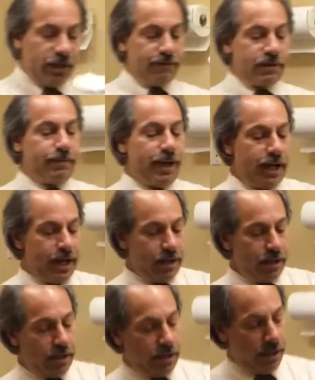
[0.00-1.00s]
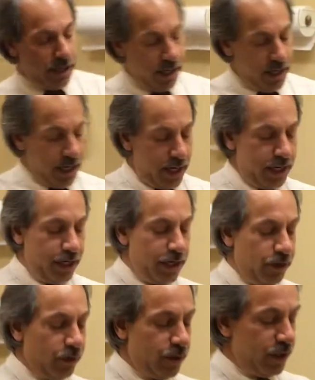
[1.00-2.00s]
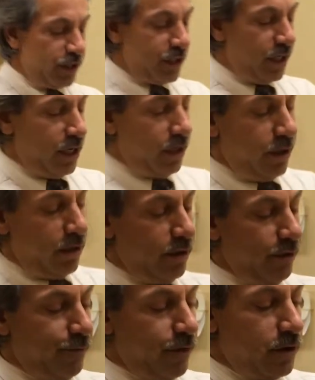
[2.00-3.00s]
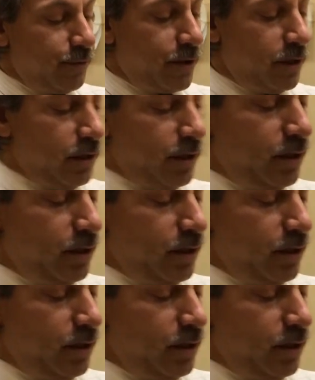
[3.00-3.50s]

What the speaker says: of a spine, and here you can see the vertebra